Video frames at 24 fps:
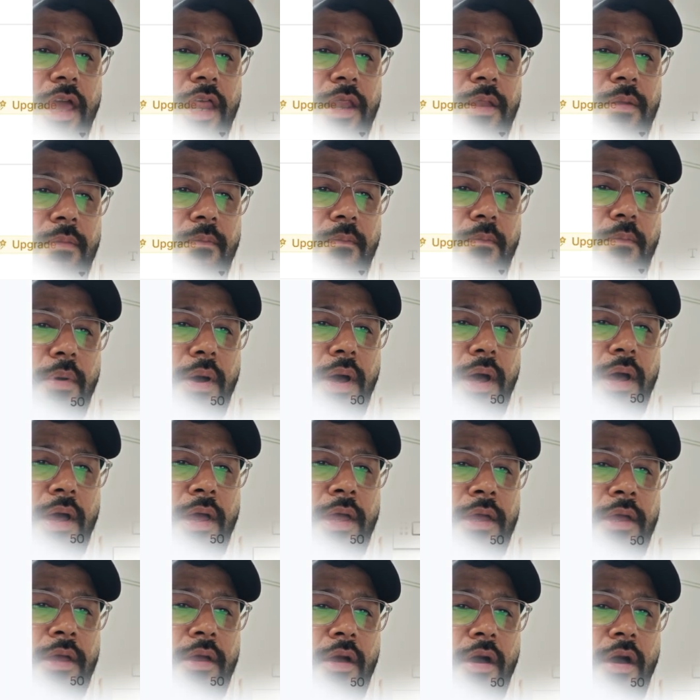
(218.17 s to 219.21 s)
in
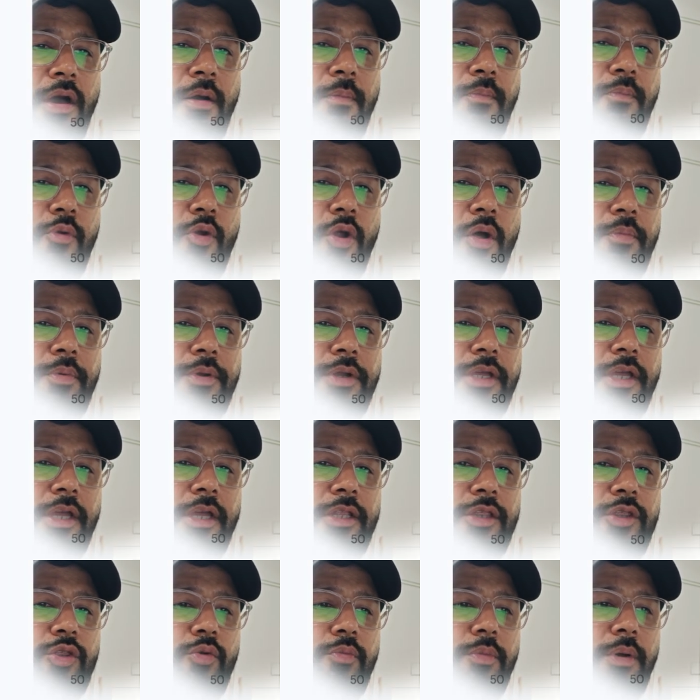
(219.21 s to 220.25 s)
buying a property
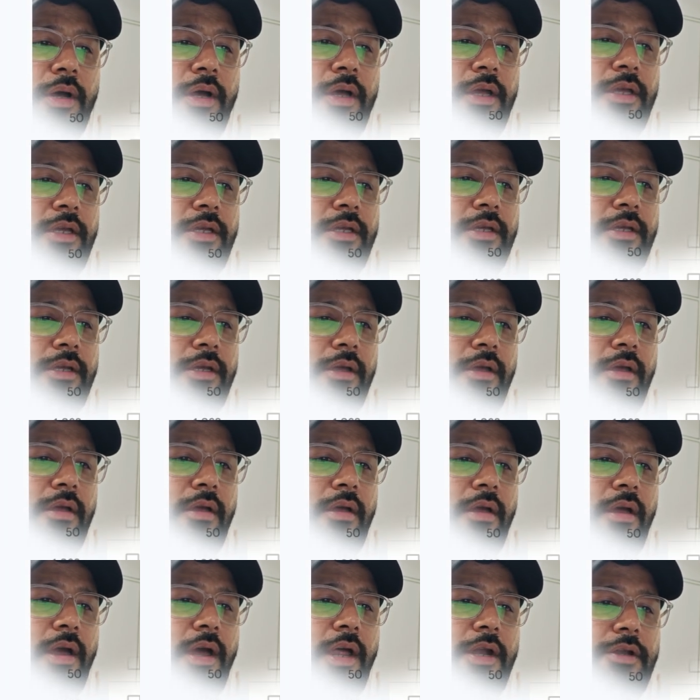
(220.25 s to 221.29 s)
in Dubai,
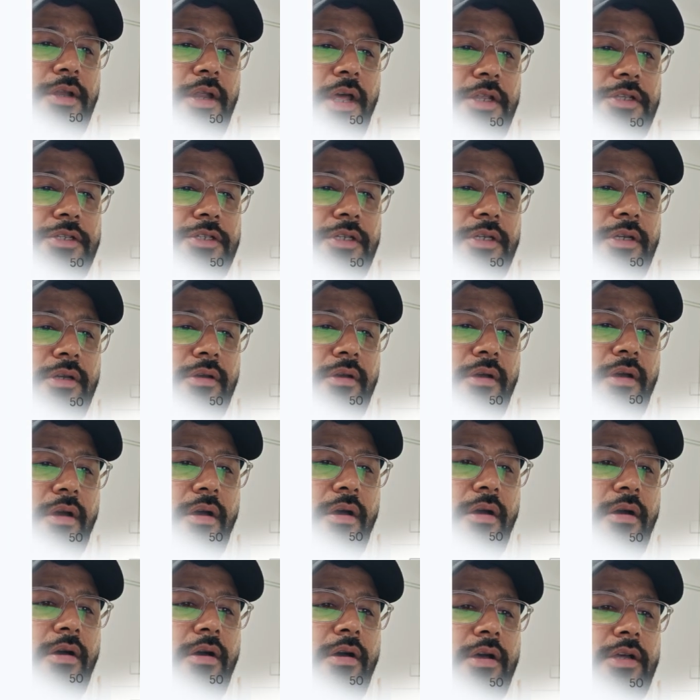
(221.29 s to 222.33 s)
attaching
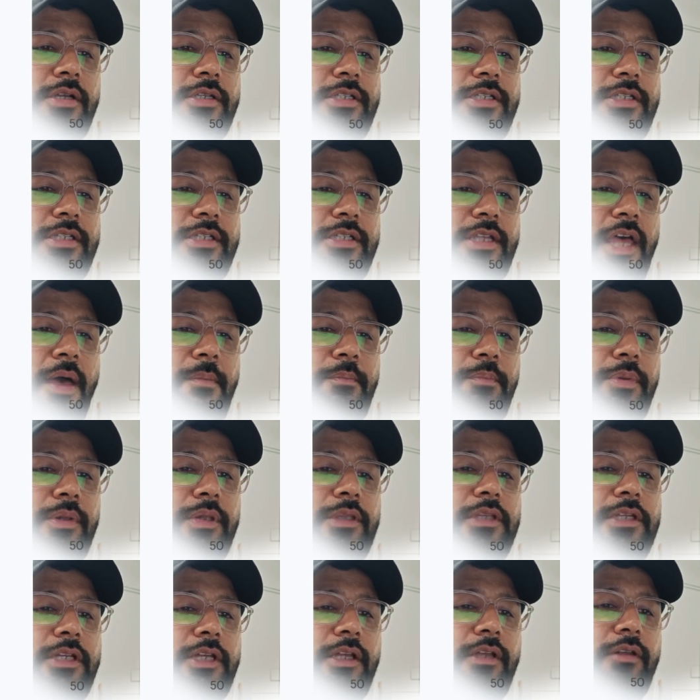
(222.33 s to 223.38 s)
a
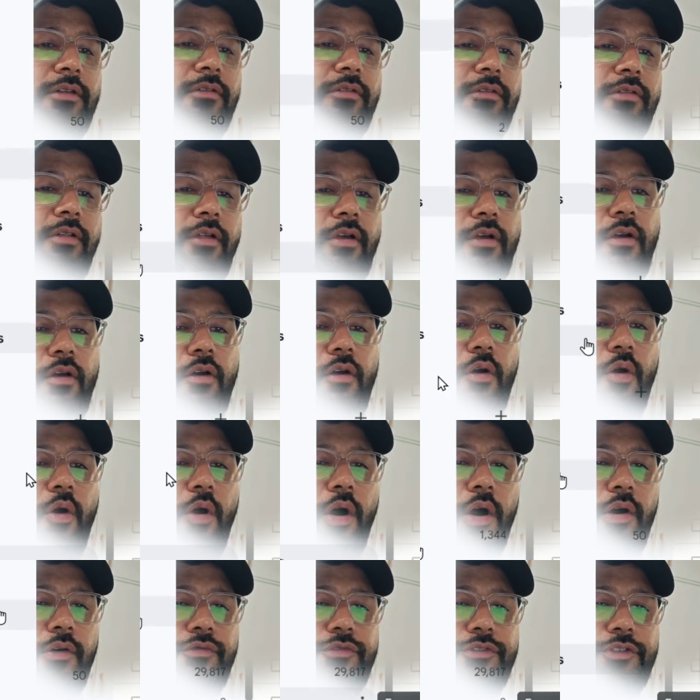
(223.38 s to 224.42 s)
sample deal
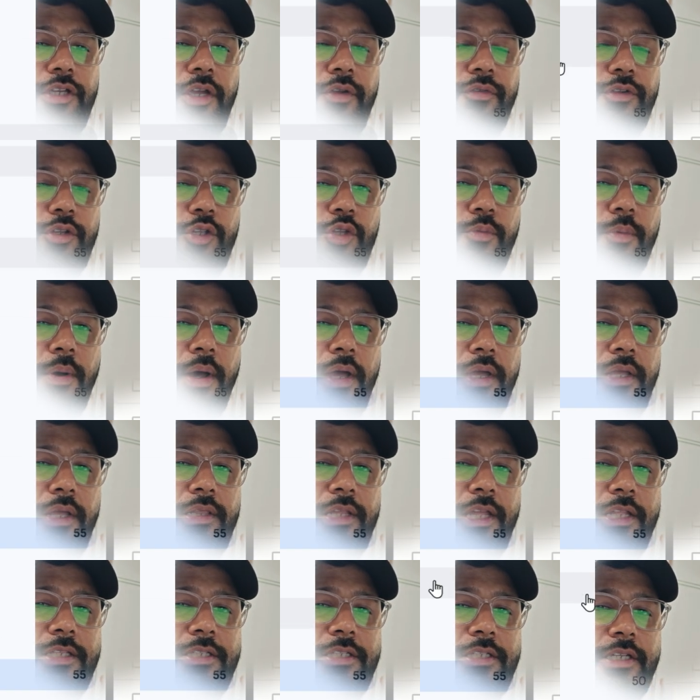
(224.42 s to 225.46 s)
of JVT Dubai.
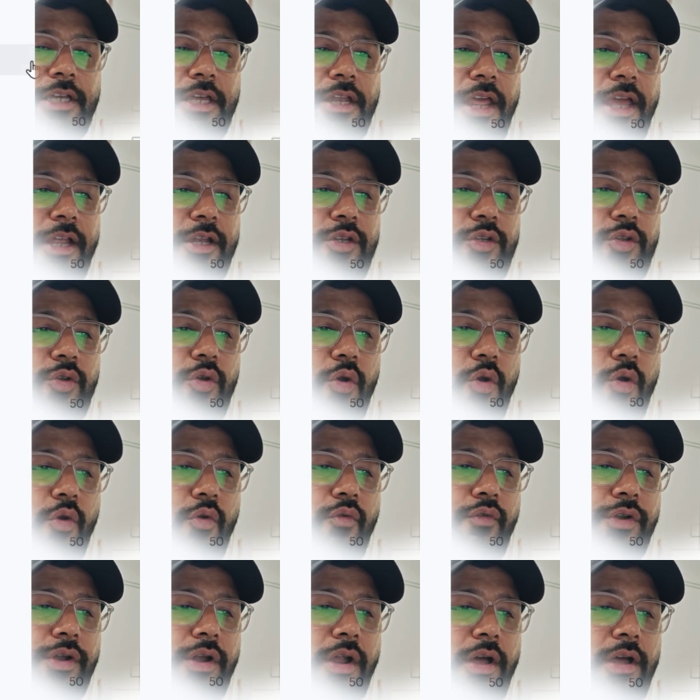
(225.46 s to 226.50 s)
Let's connect
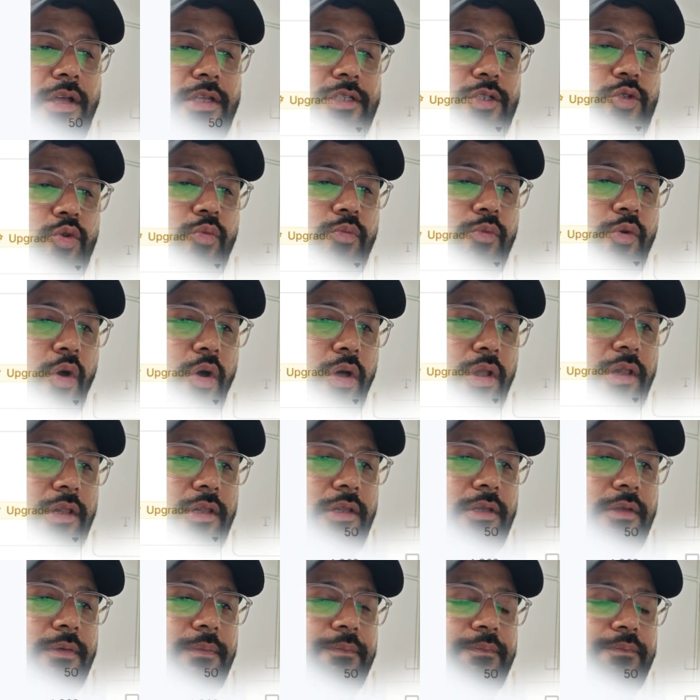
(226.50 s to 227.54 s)
over a Zoom
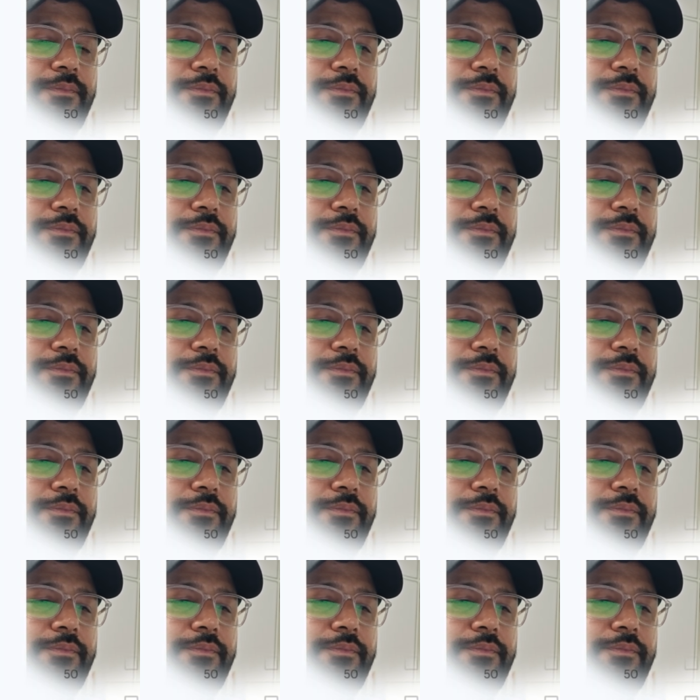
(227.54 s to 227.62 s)
call